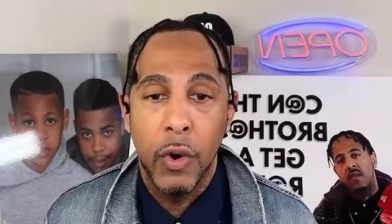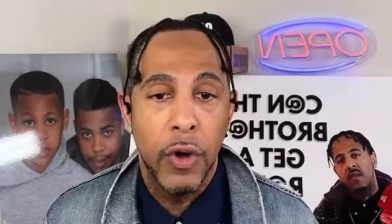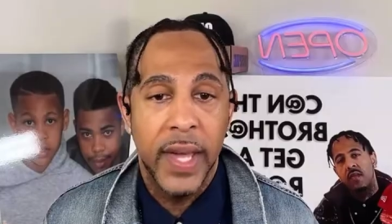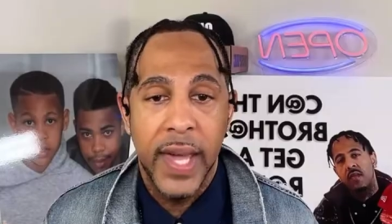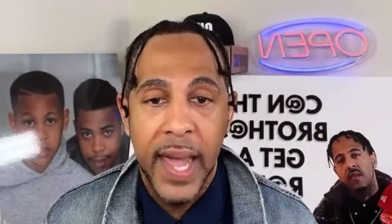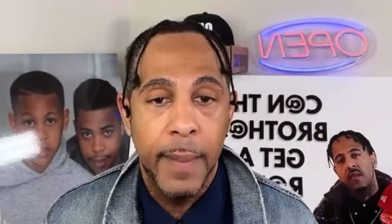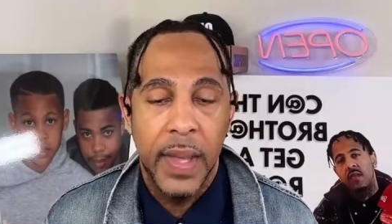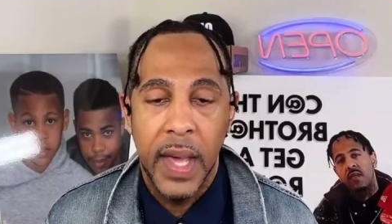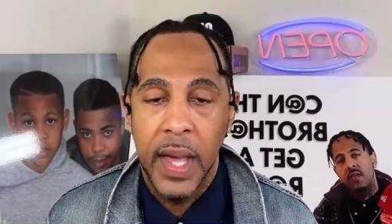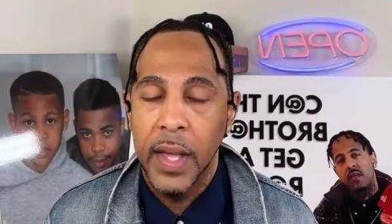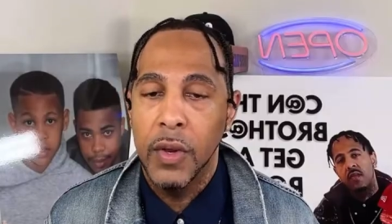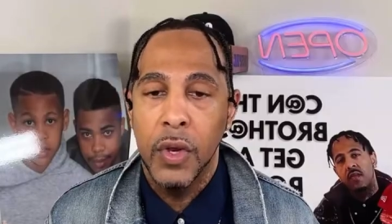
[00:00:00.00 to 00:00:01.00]
on game
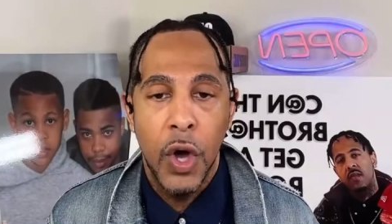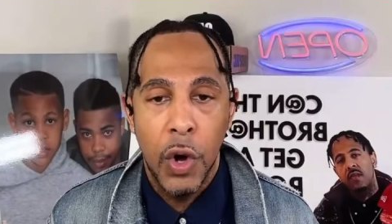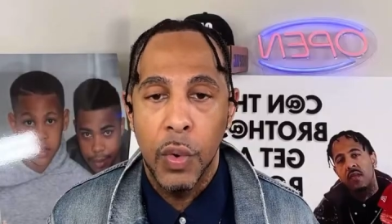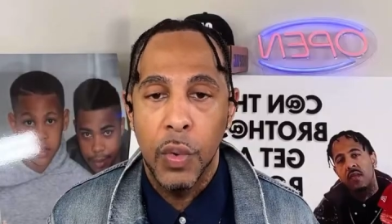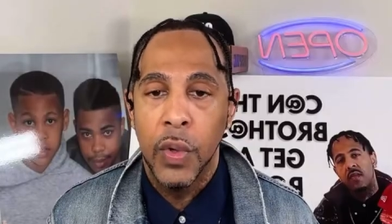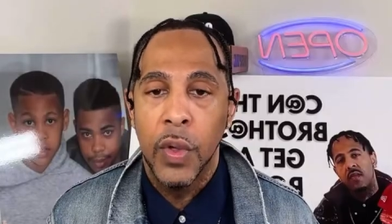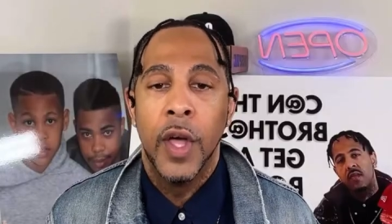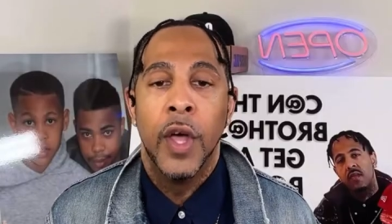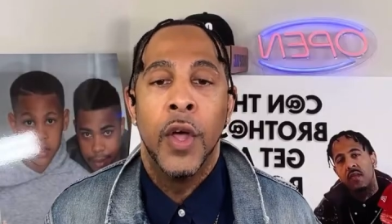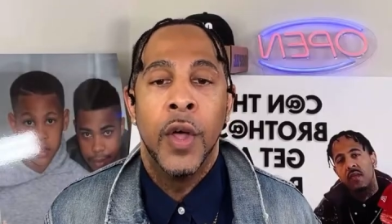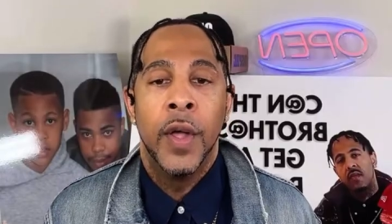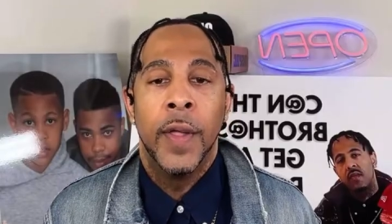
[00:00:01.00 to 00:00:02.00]
day. No.
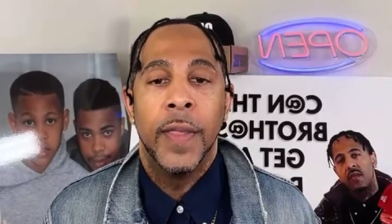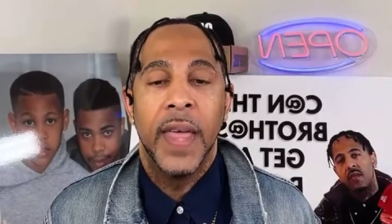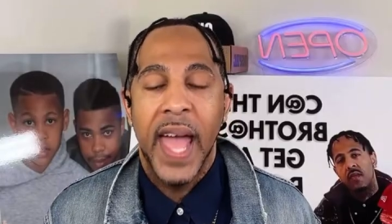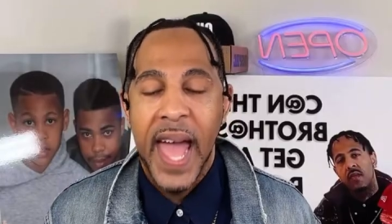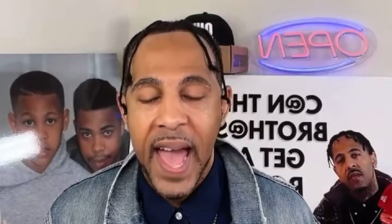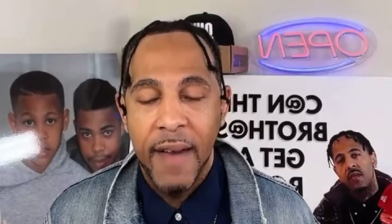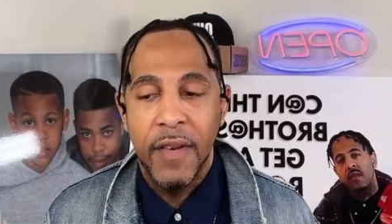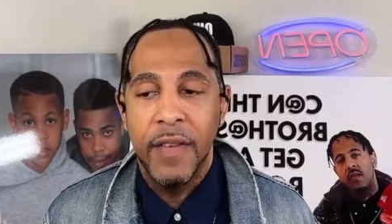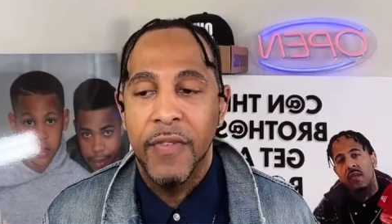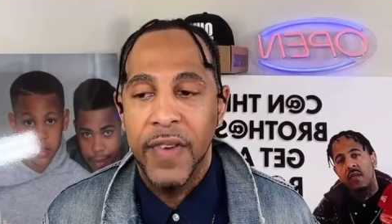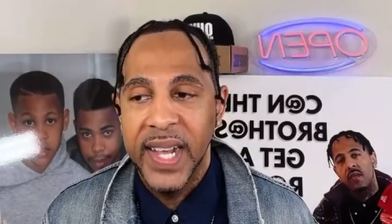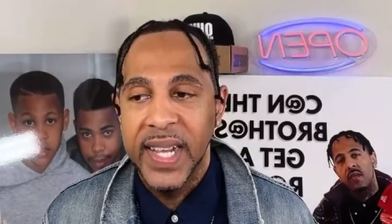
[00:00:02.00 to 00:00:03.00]
They haven't
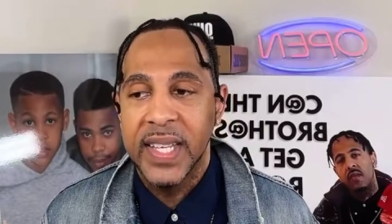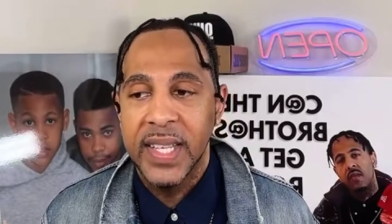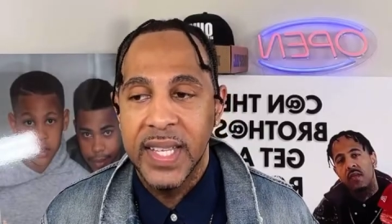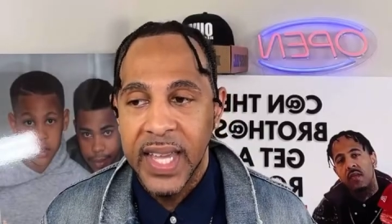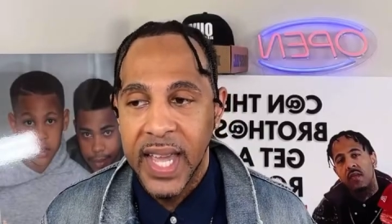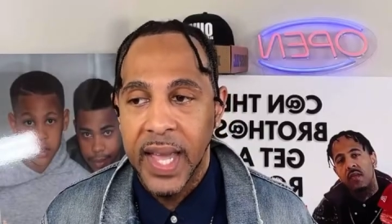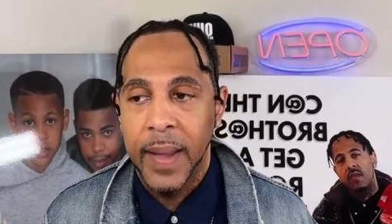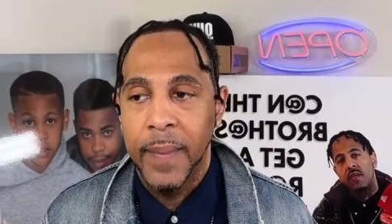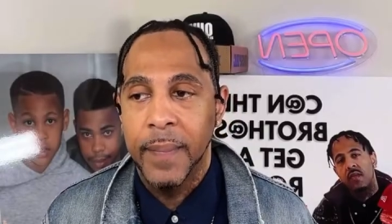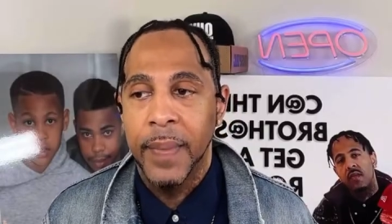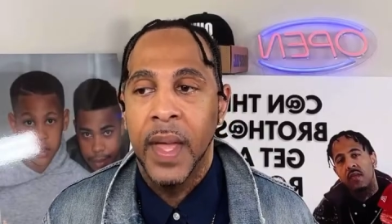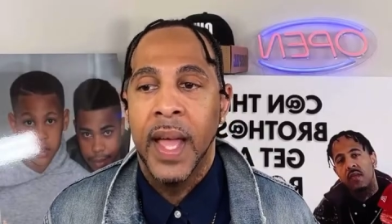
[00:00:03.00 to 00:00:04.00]
faced a
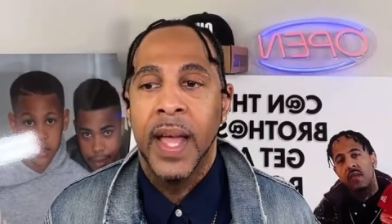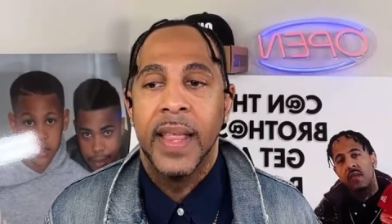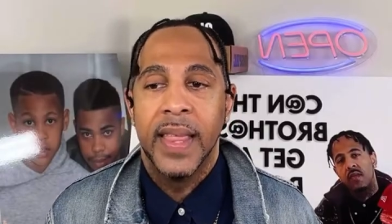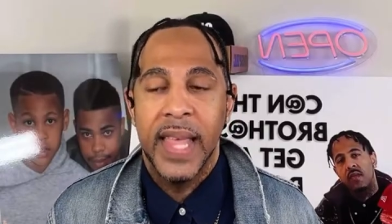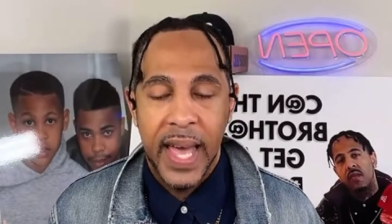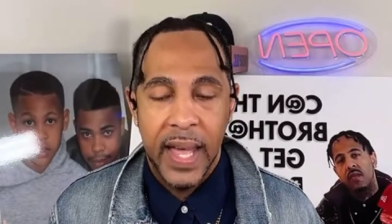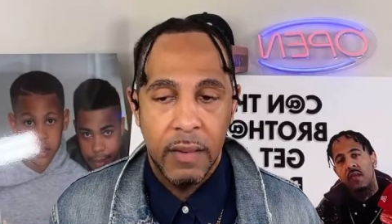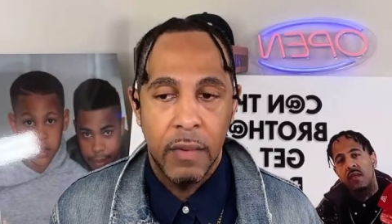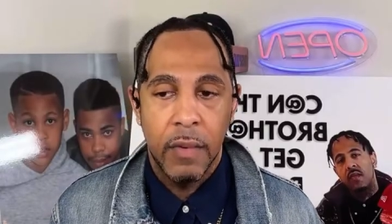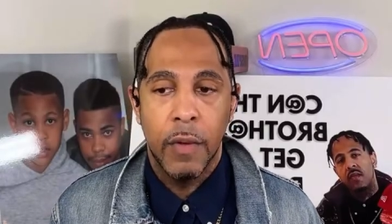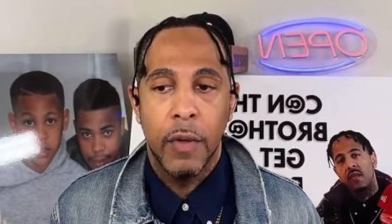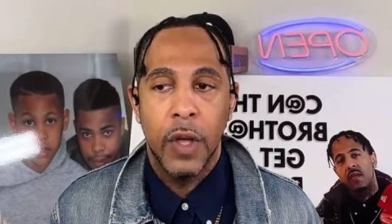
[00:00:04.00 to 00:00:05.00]
team that
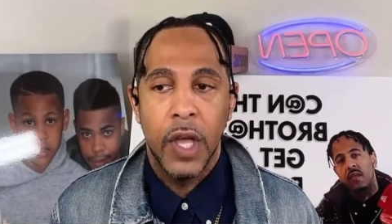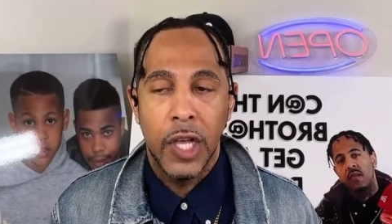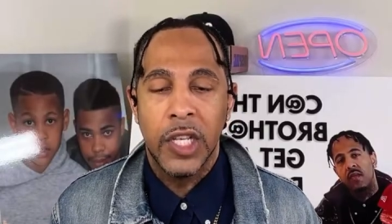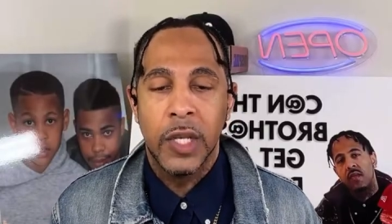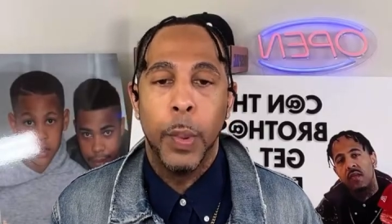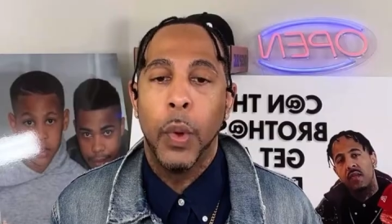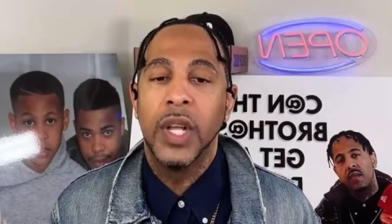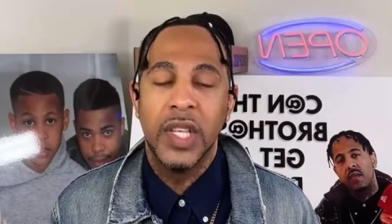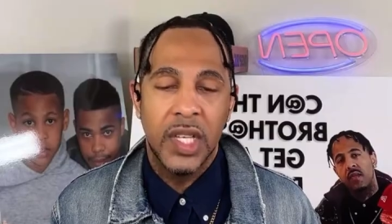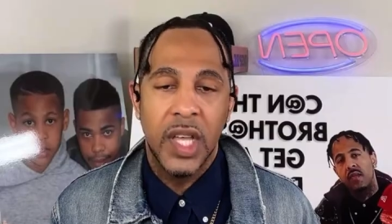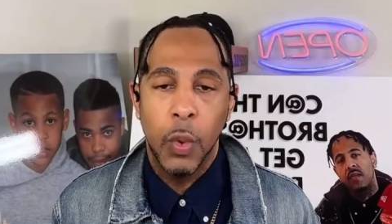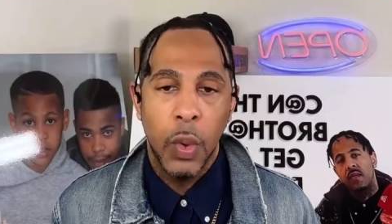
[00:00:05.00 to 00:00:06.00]
exploits
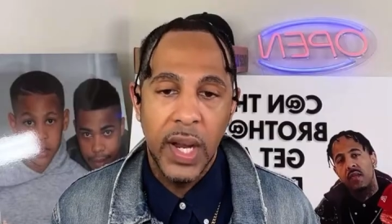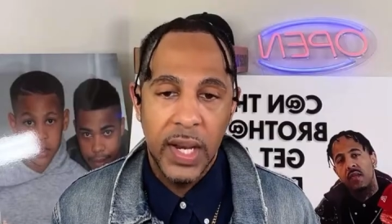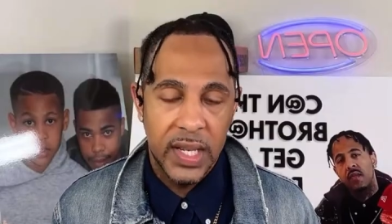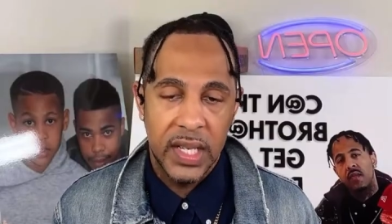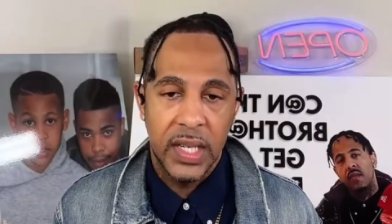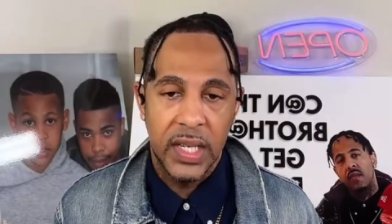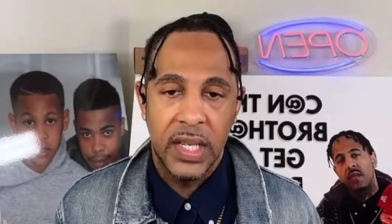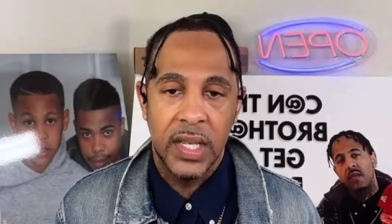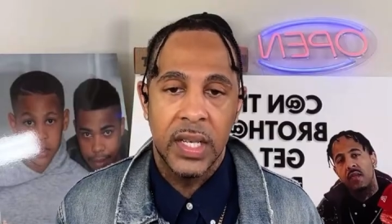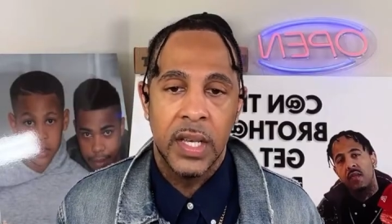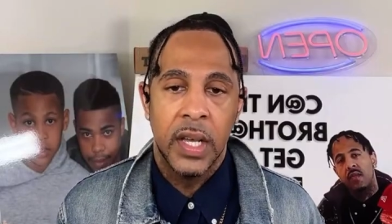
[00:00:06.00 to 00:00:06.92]
their weaknesses.